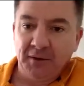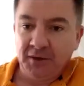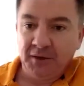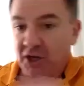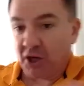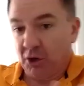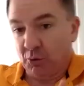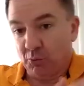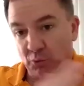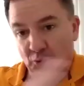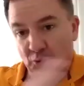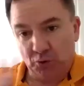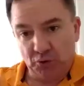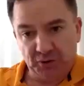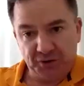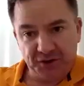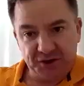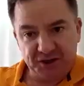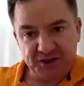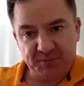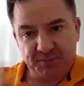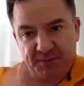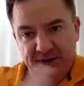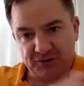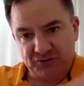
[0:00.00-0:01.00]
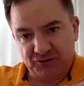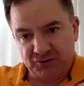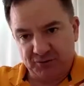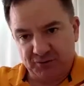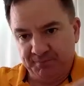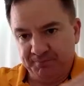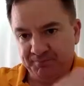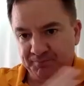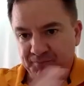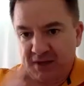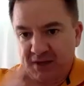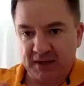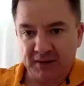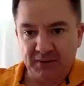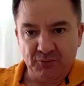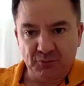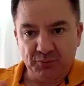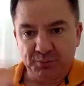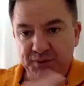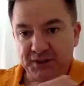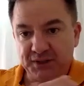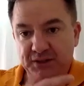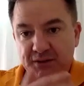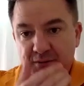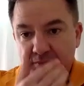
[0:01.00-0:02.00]
you know, we're all on a spectrum
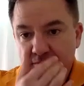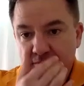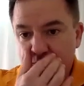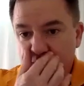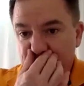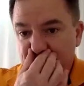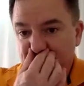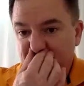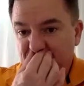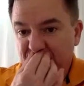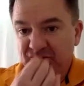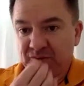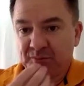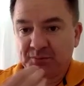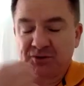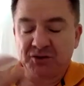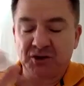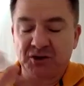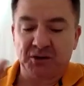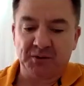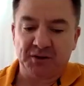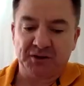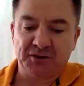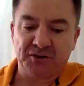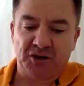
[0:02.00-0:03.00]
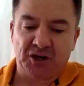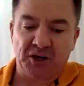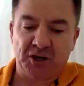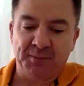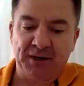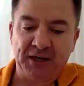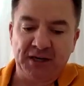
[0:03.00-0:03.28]
and be different from time to time.